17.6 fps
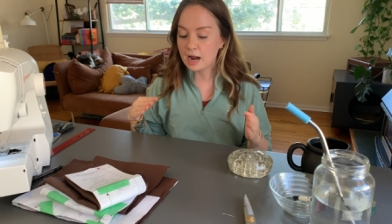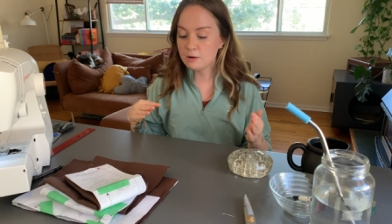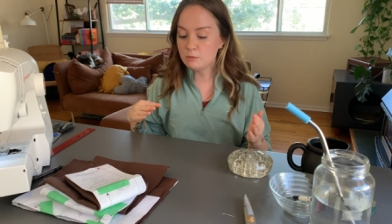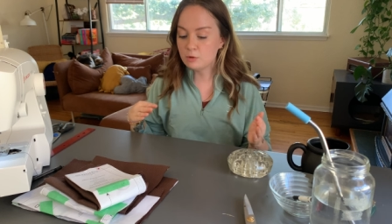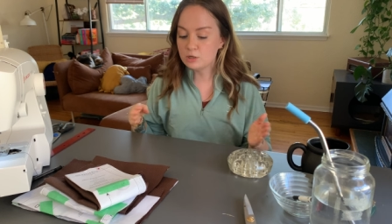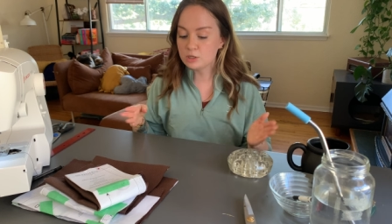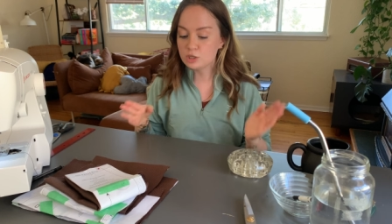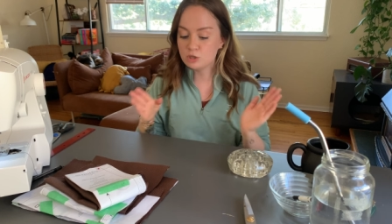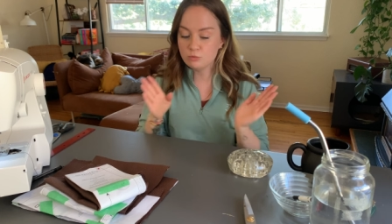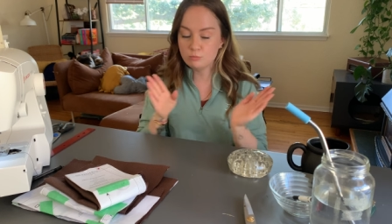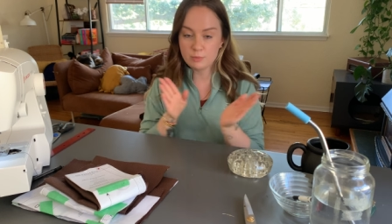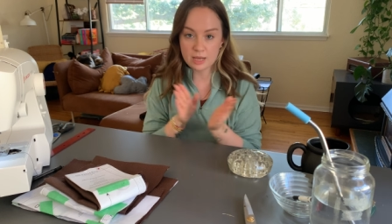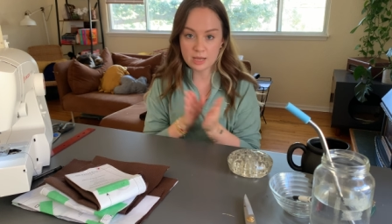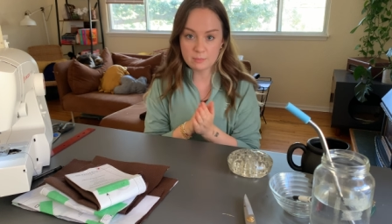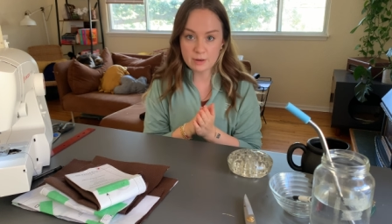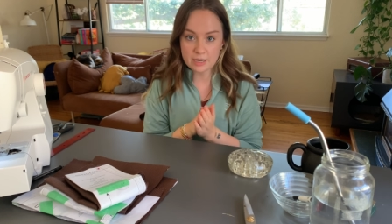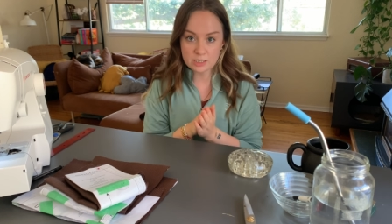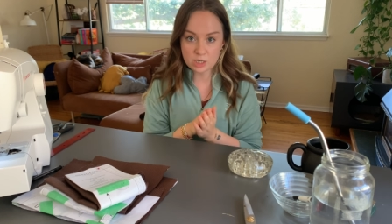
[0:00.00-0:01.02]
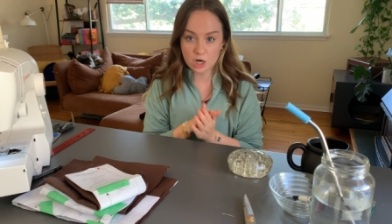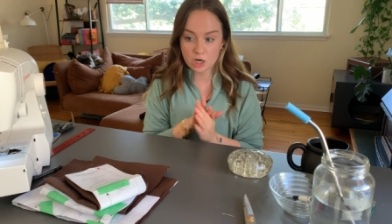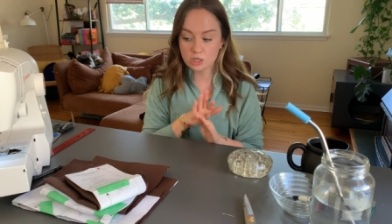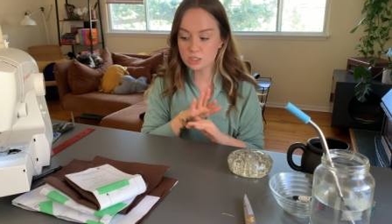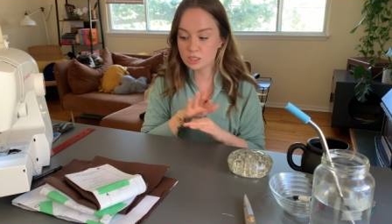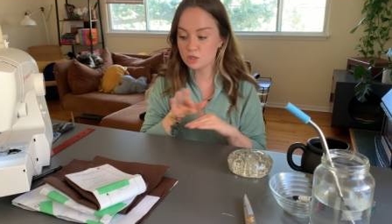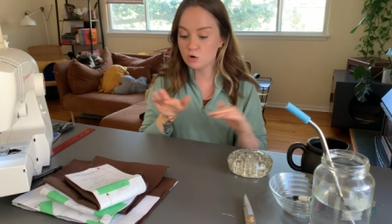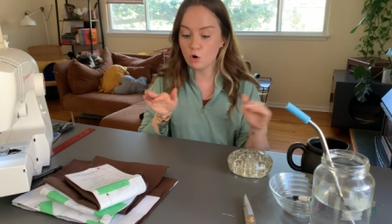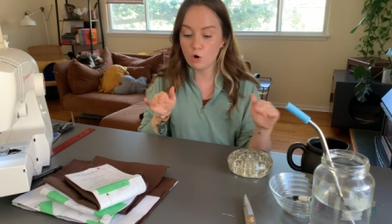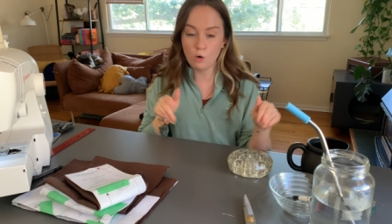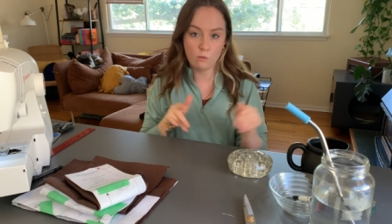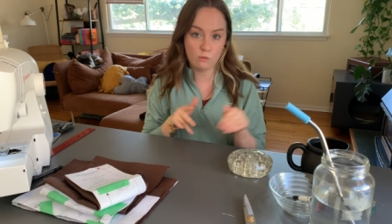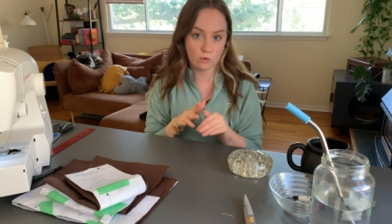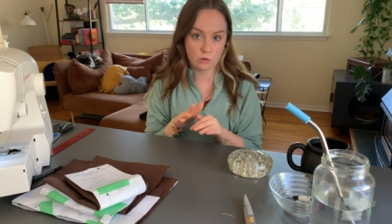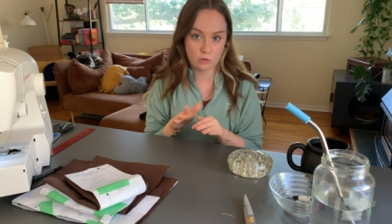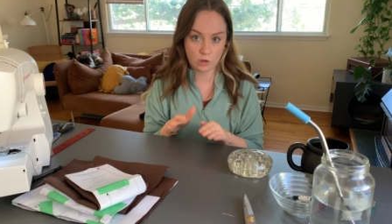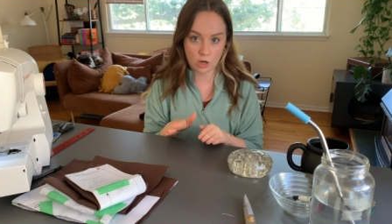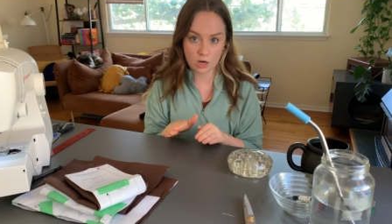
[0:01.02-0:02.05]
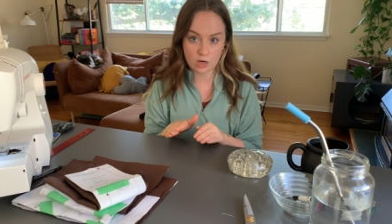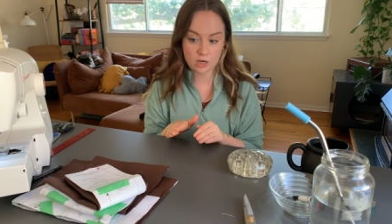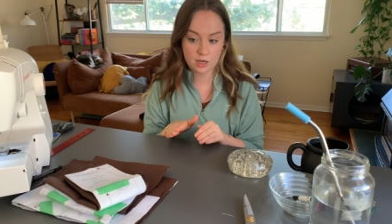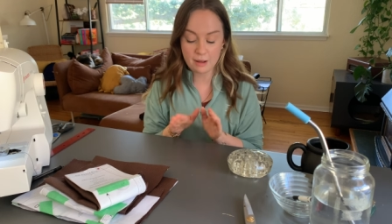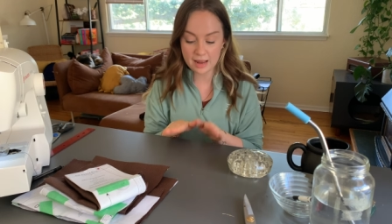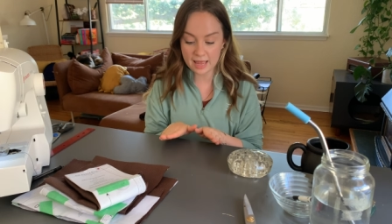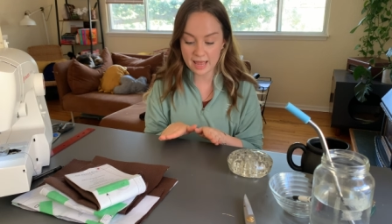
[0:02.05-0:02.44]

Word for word: I want to make my darts and overlock my